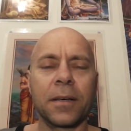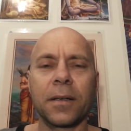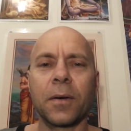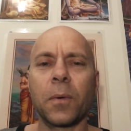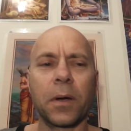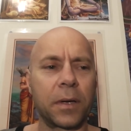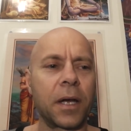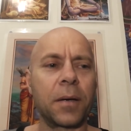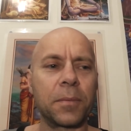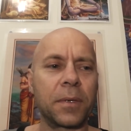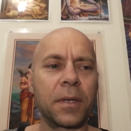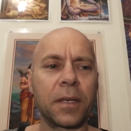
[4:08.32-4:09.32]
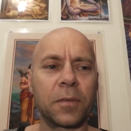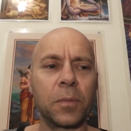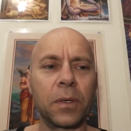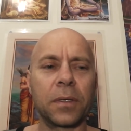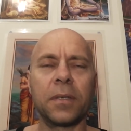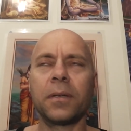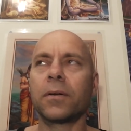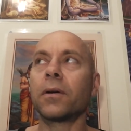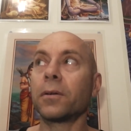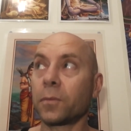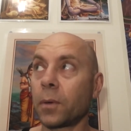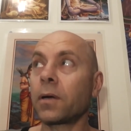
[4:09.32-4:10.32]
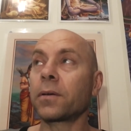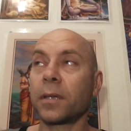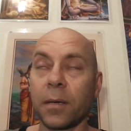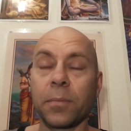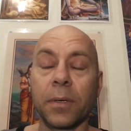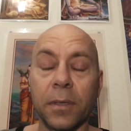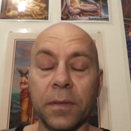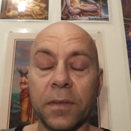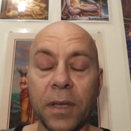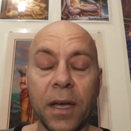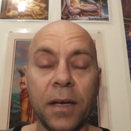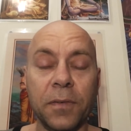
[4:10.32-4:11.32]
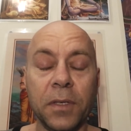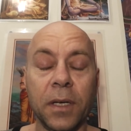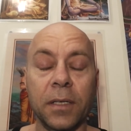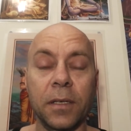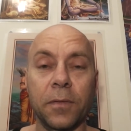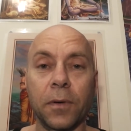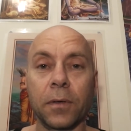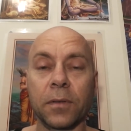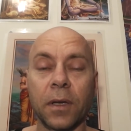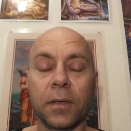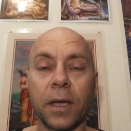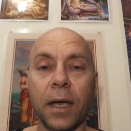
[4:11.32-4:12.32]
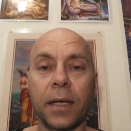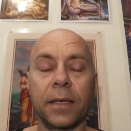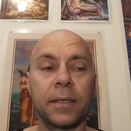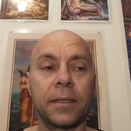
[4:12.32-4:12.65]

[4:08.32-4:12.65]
I woke up the next morning, or I was woken up by the staff checking if I was okay.